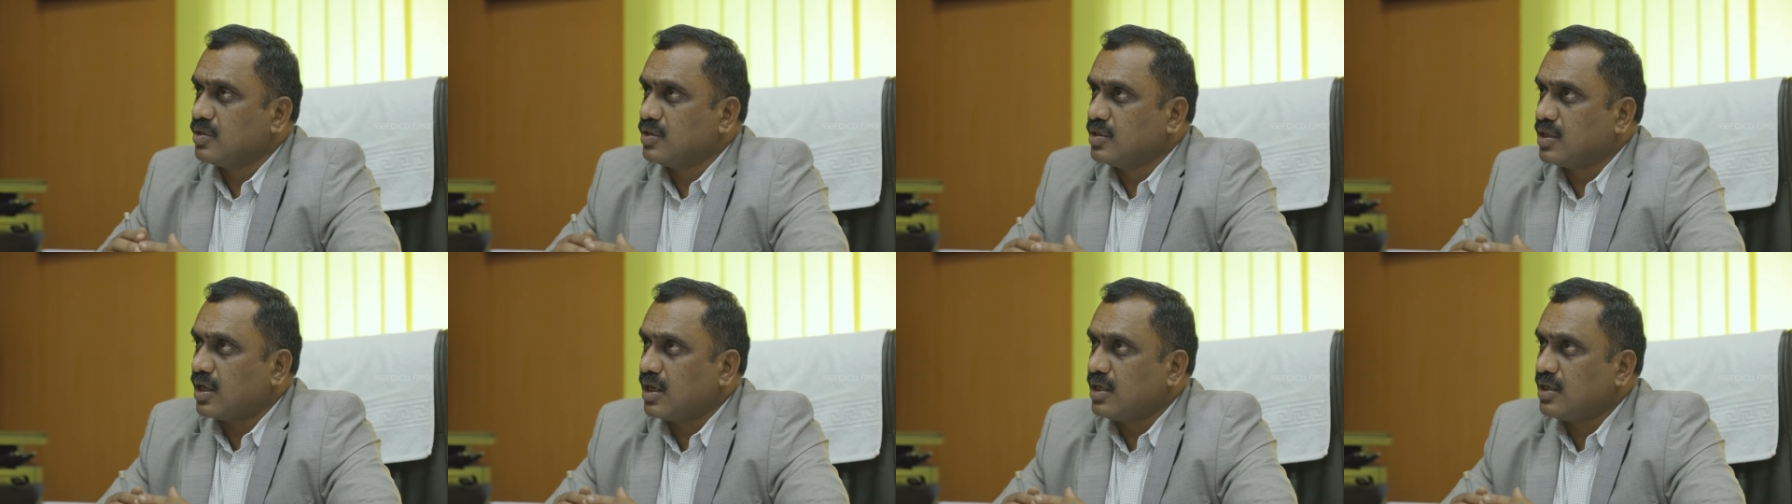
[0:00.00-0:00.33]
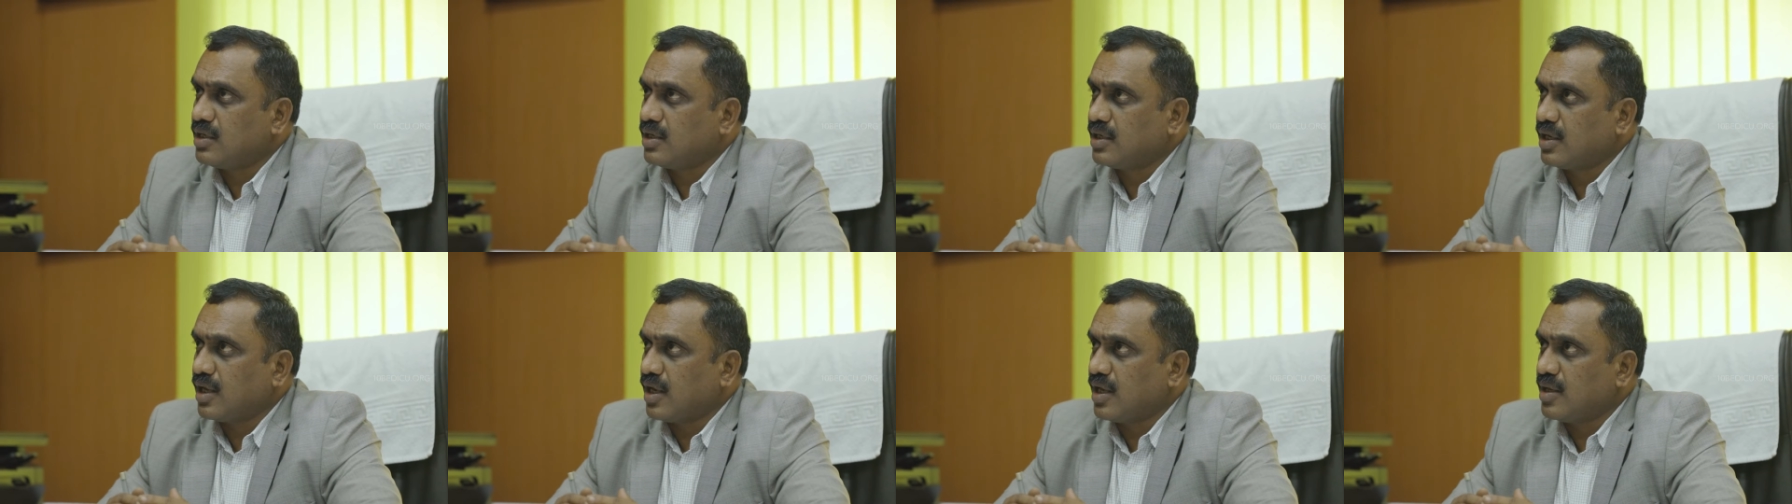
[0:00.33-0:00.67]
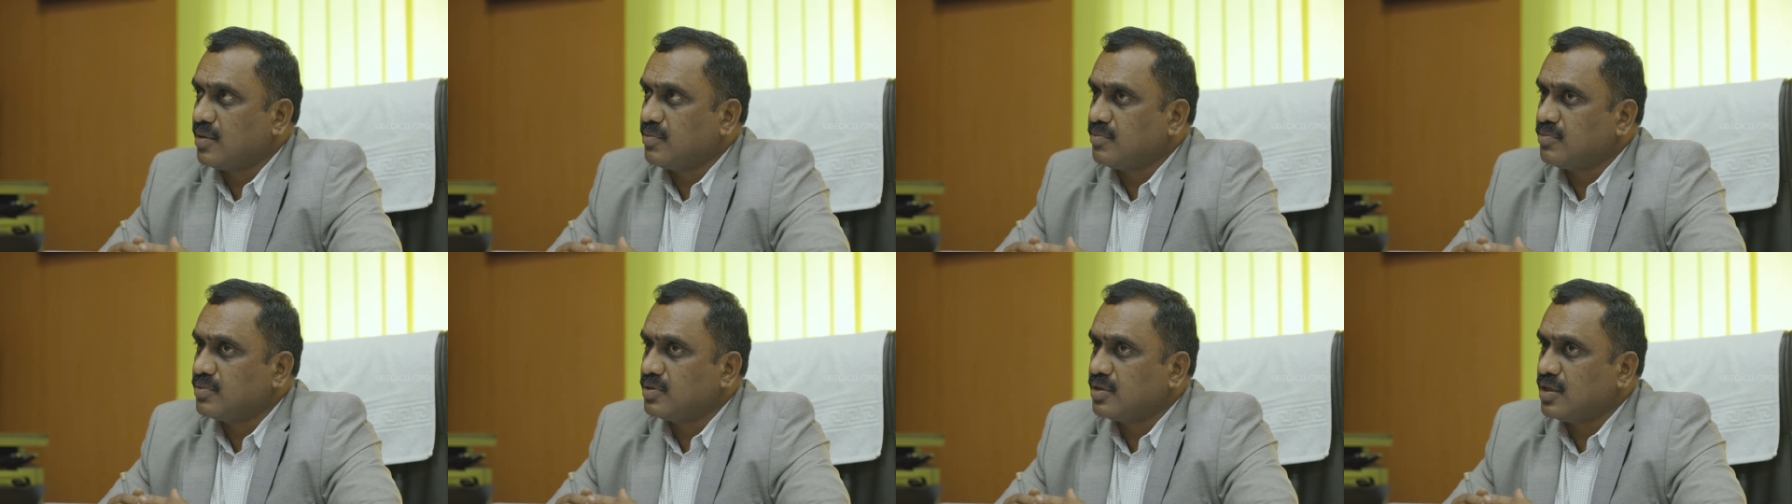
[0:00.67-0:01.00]
in that
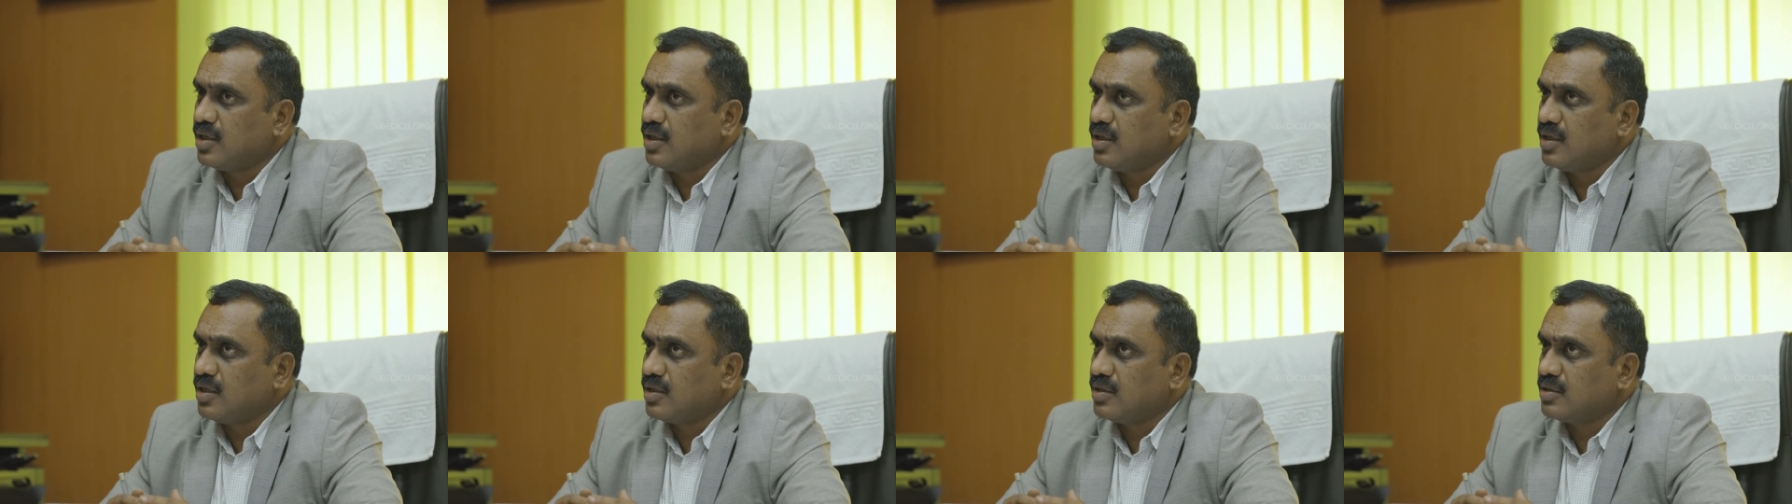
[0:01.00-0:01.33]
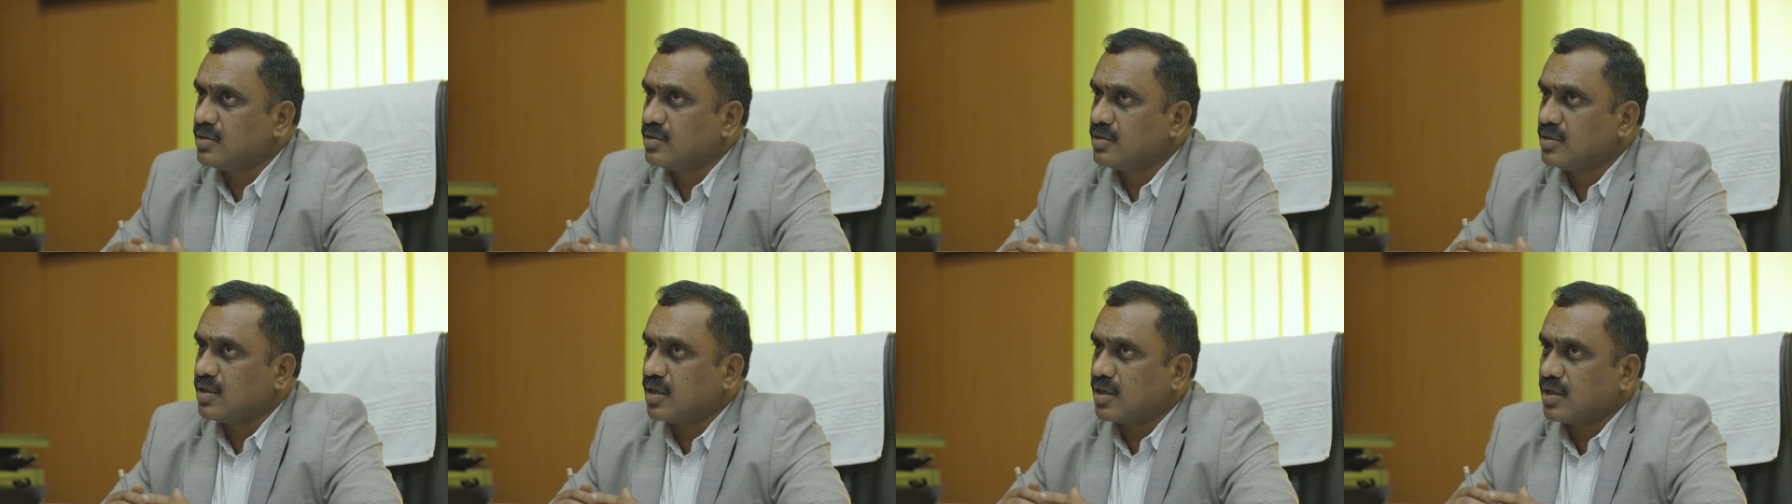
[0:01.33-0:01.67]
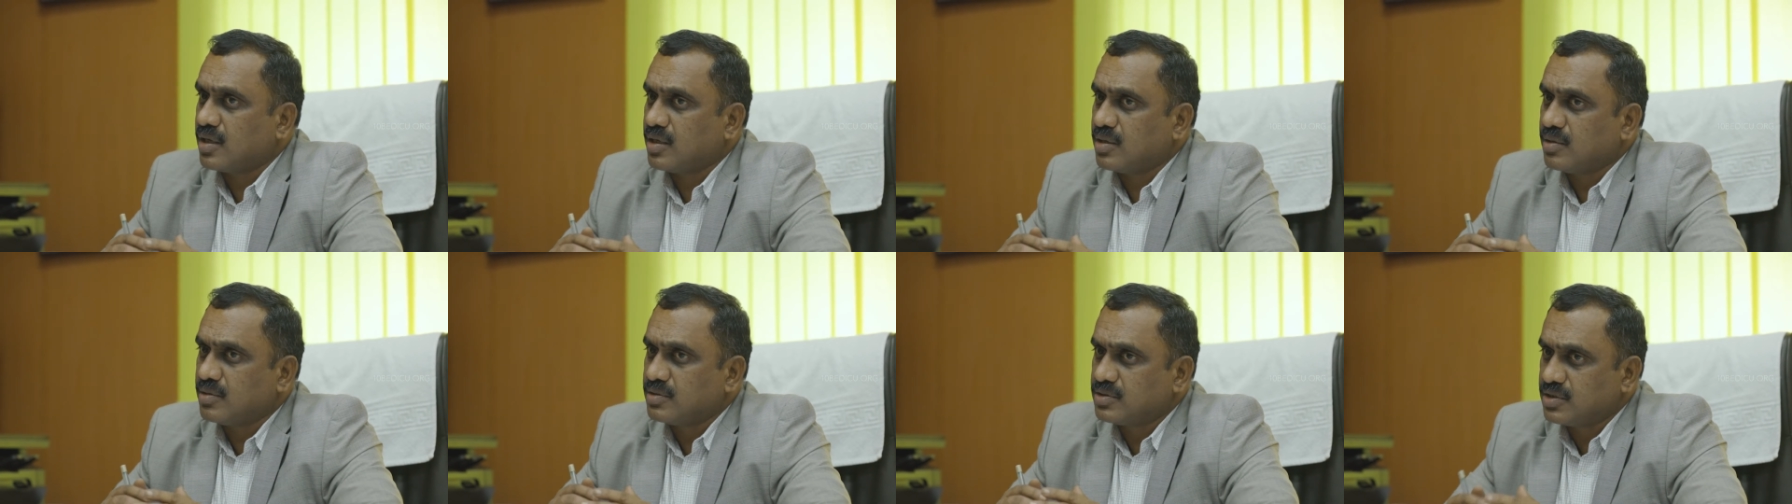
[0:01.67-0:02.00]
time, the,
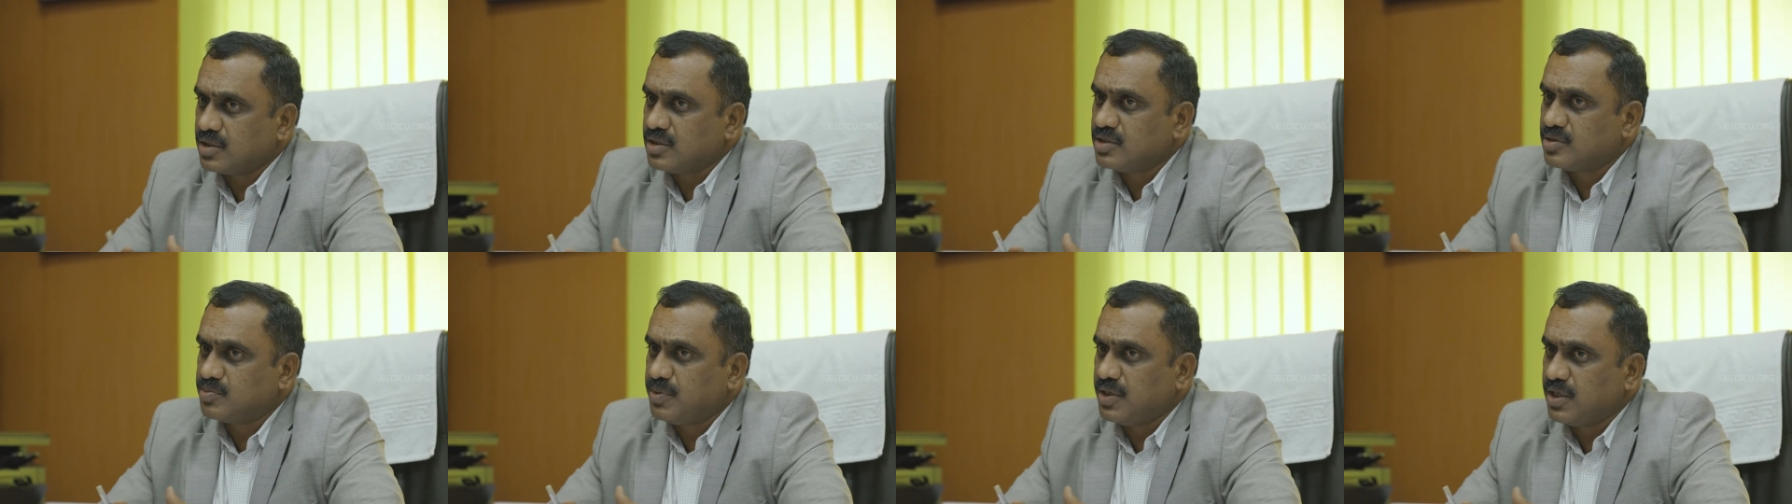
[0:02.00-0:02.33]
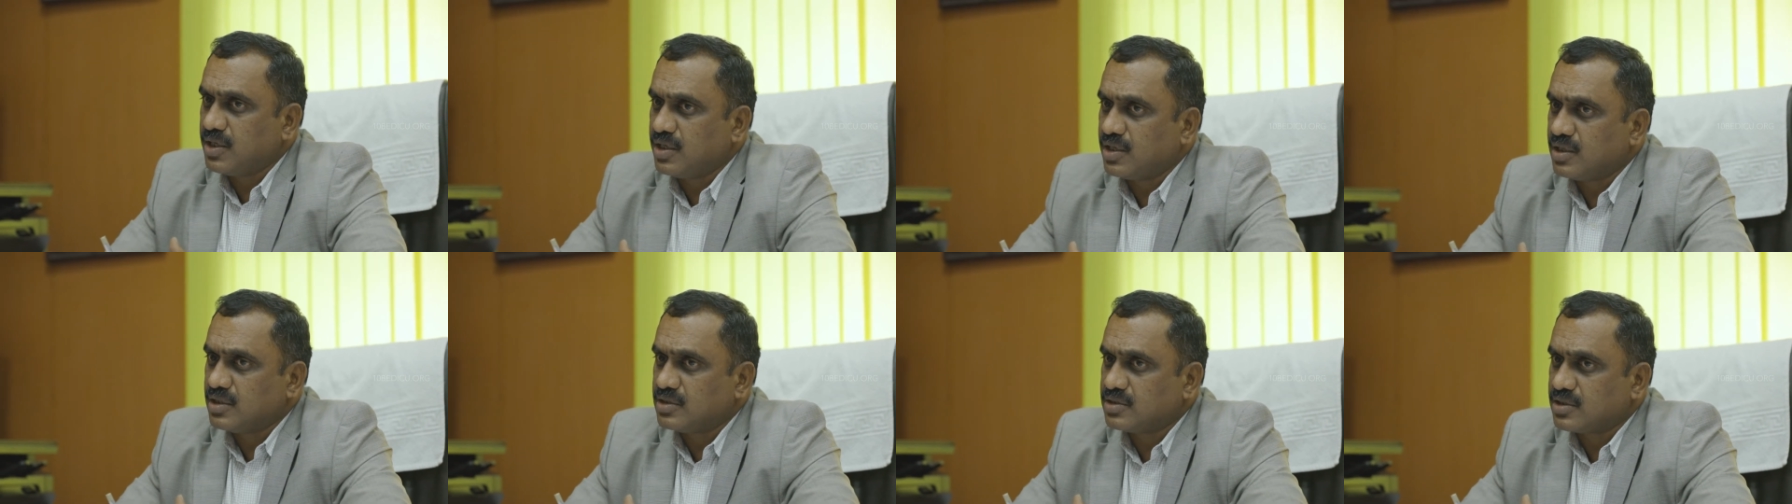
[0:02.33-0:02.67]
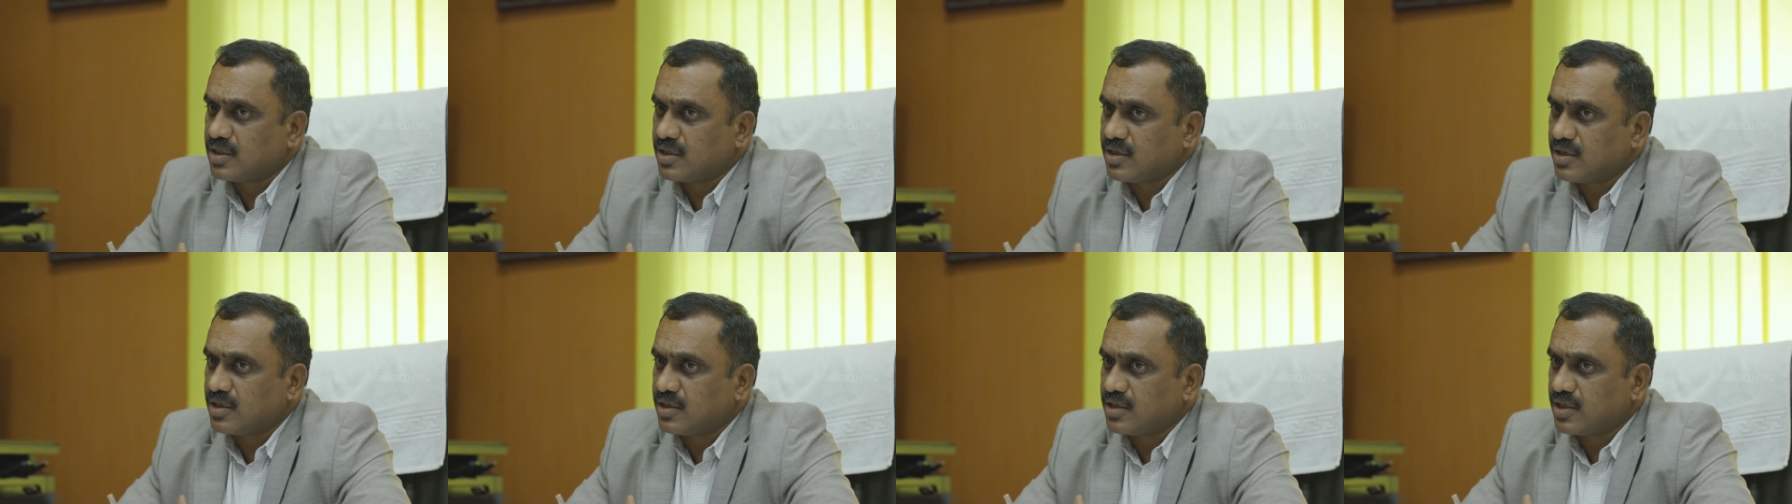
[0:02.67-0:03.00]
the since being
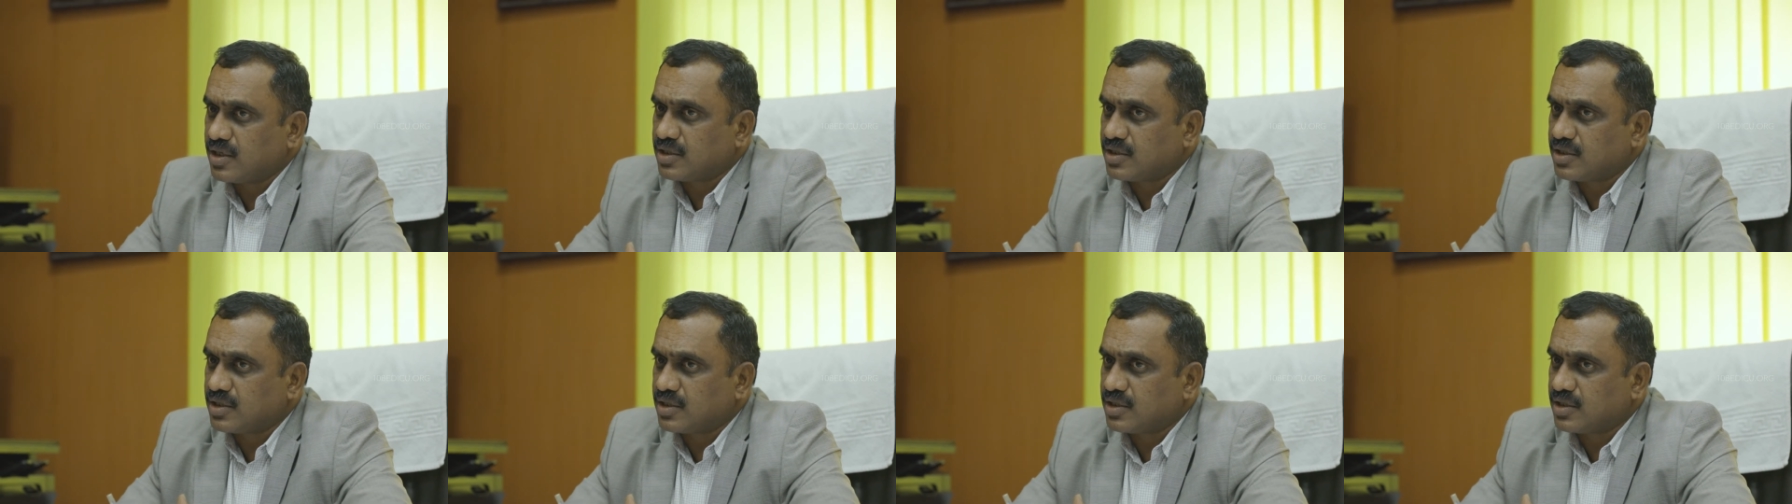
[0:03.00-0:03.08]
it's a